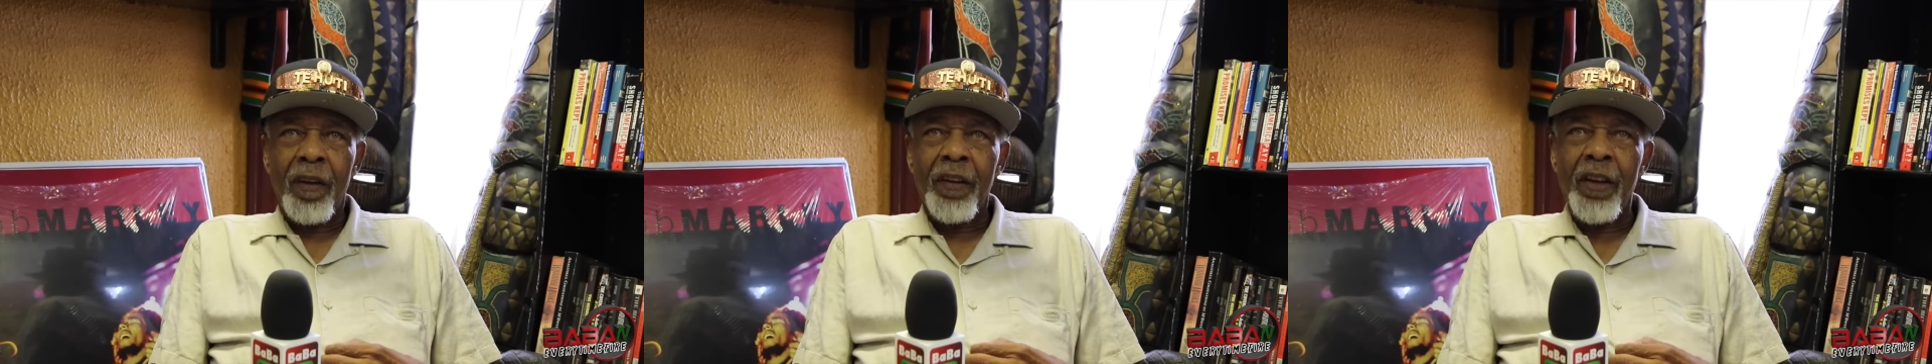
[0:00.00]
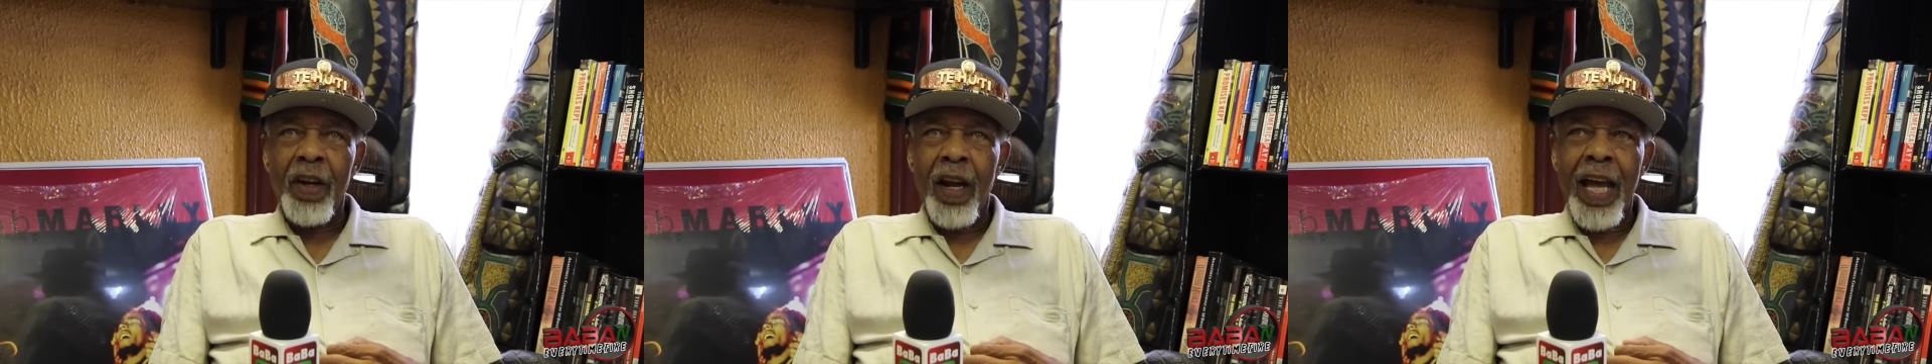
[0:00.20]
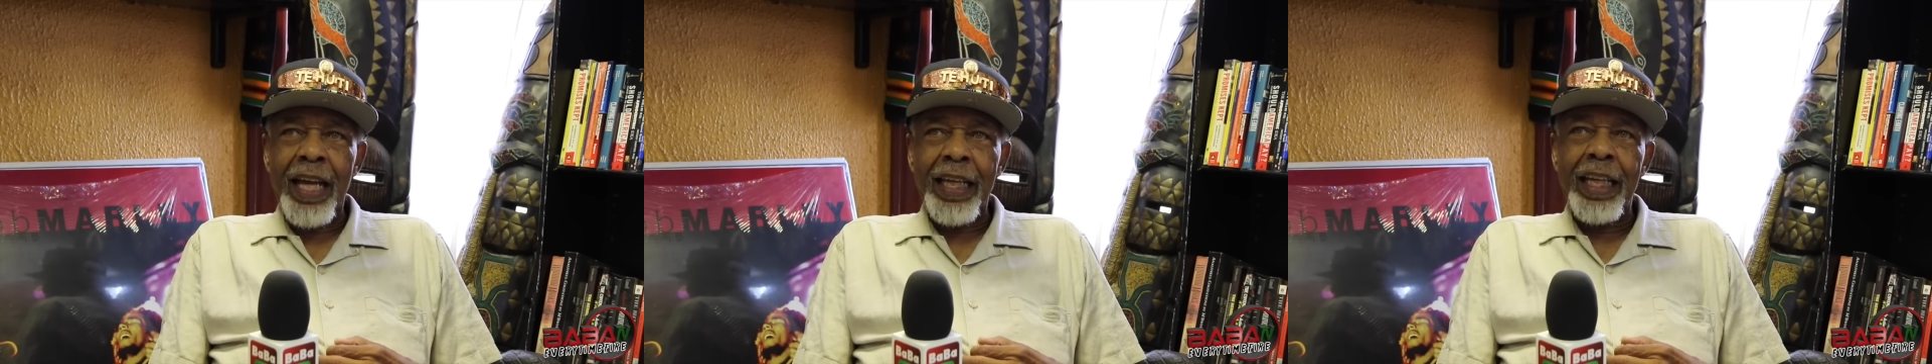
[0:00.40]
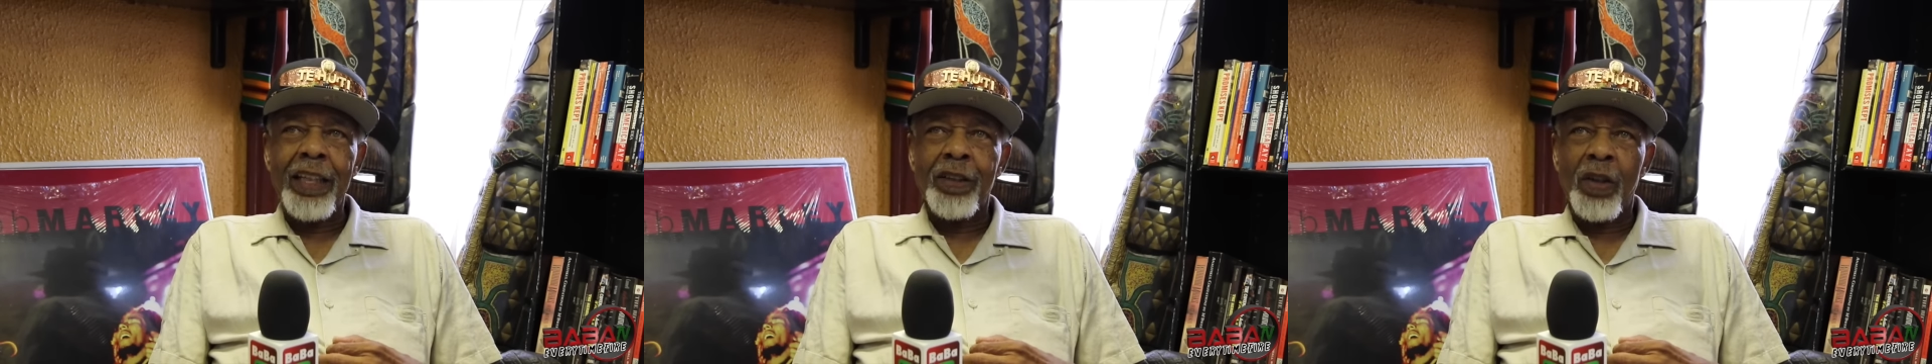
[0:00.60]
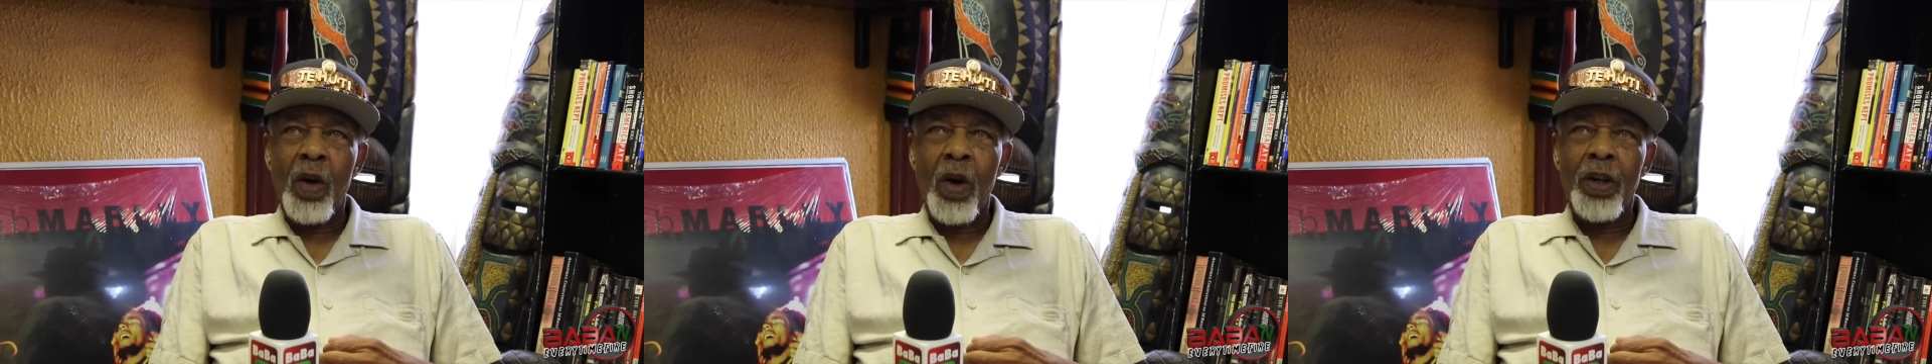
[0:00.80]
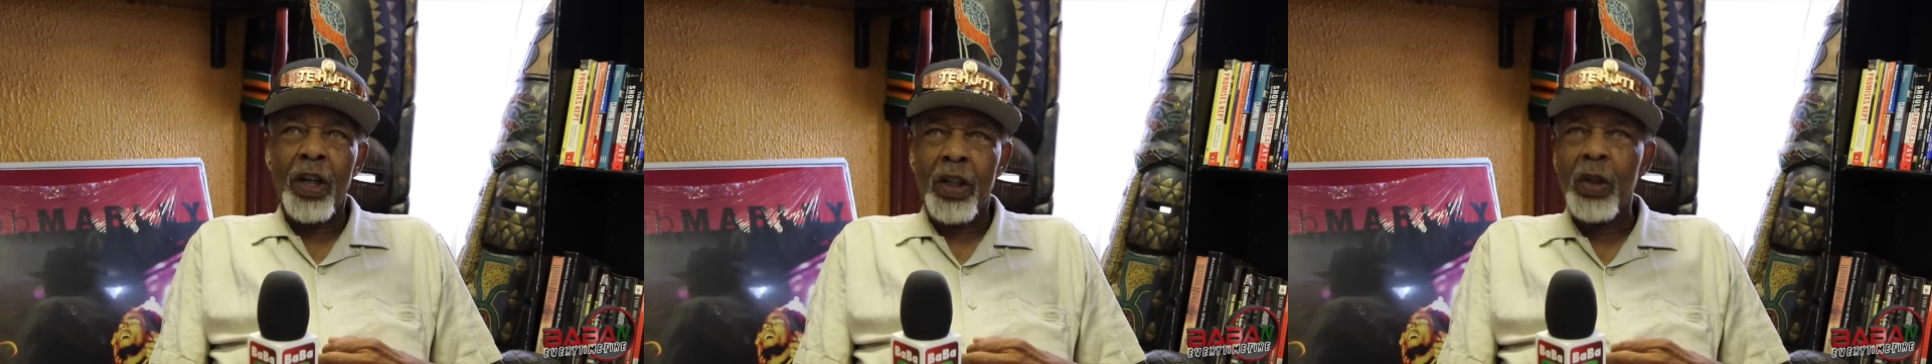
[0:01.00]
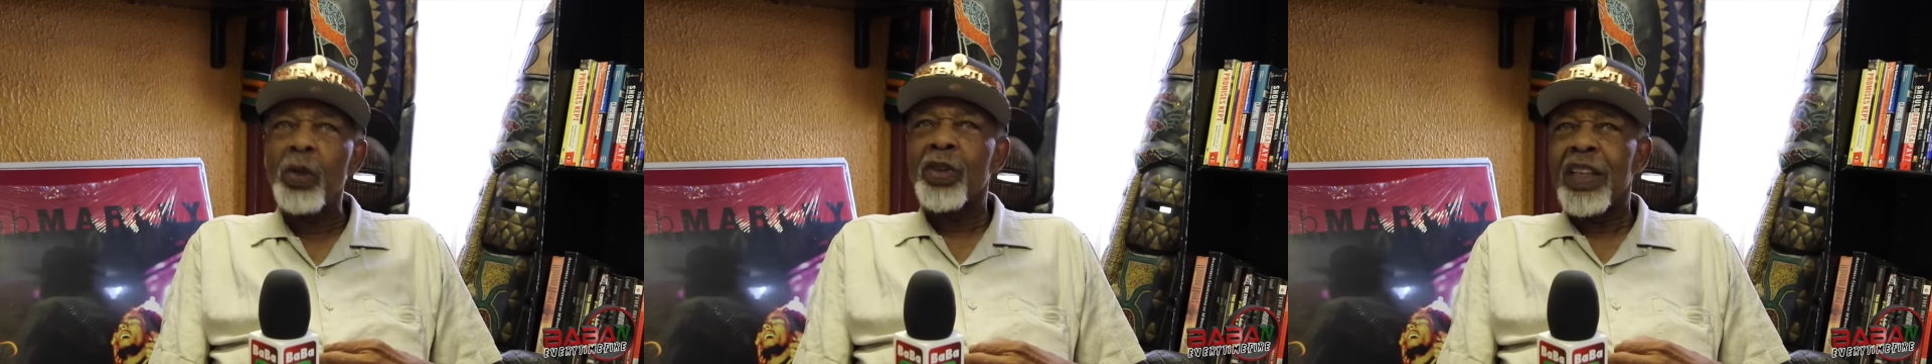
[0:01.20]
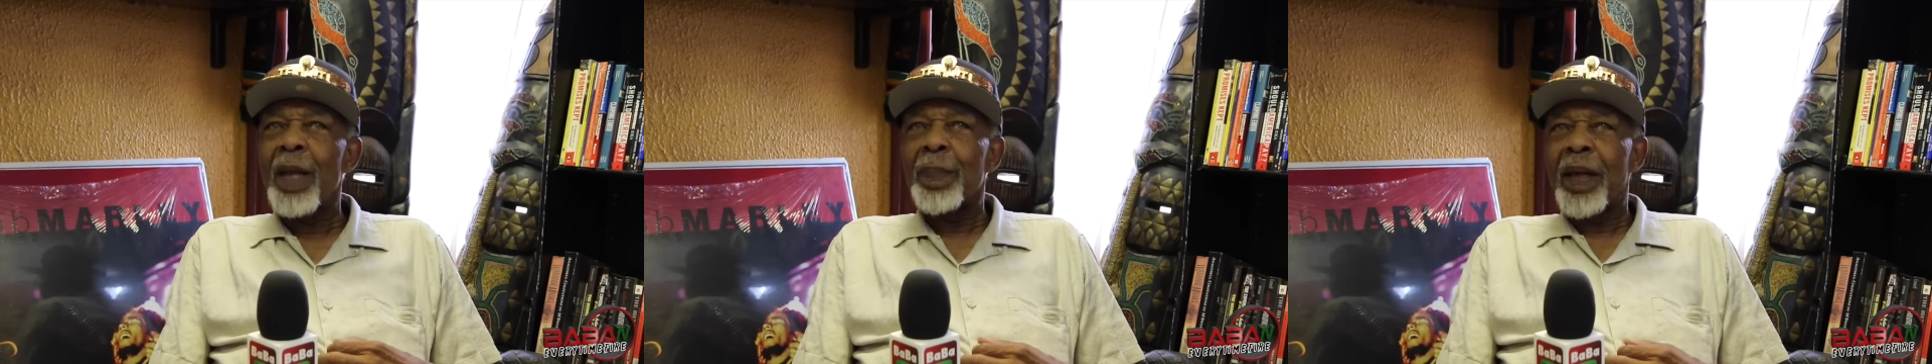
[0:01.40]
you know, like is going to
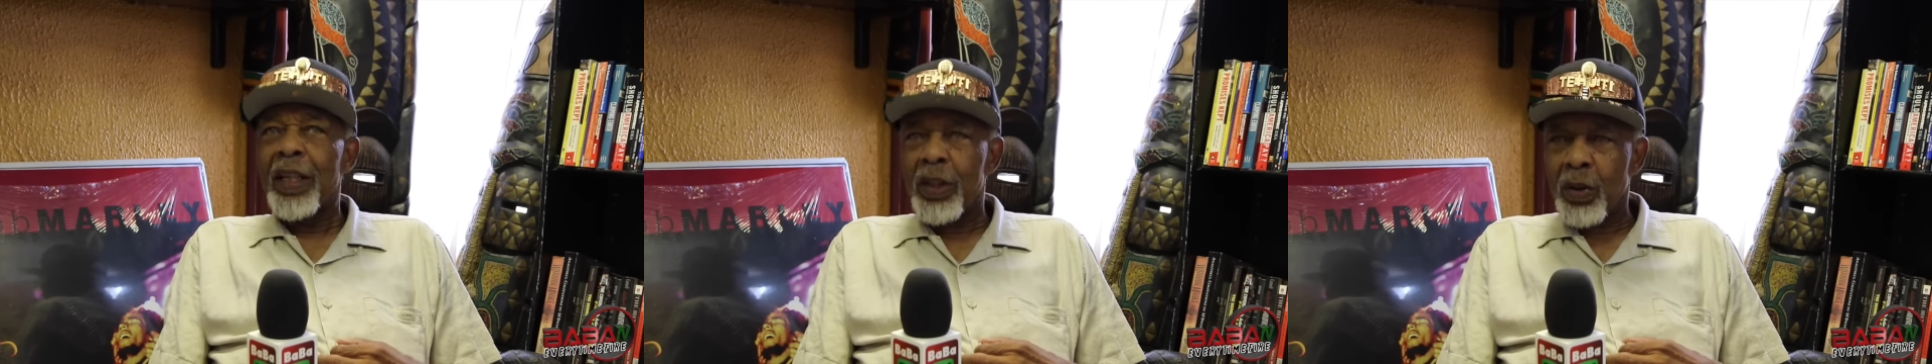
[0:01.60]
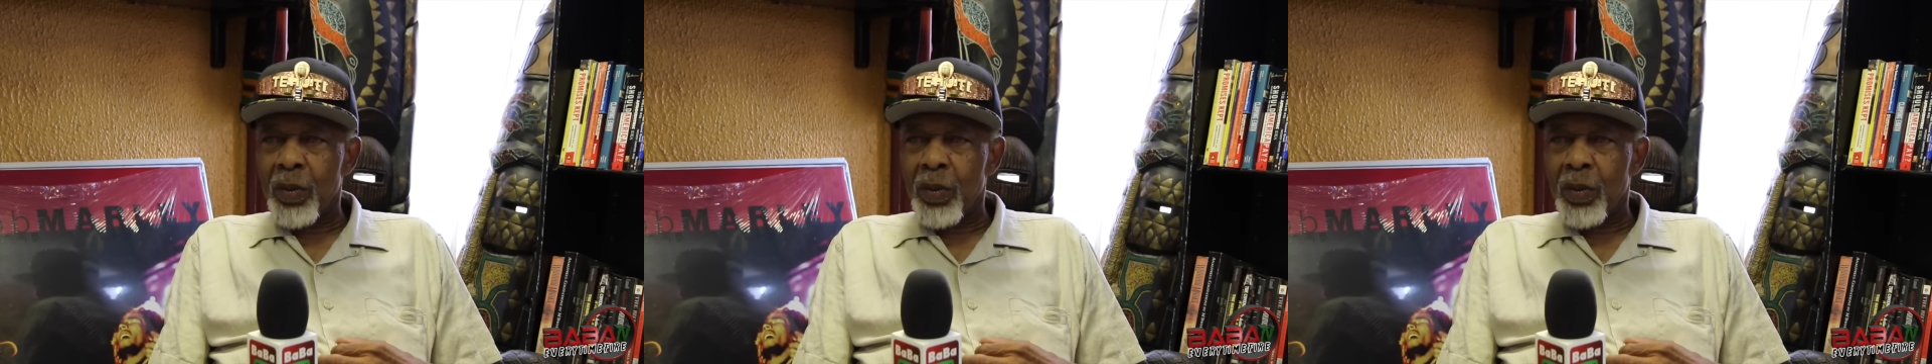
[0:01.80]
do something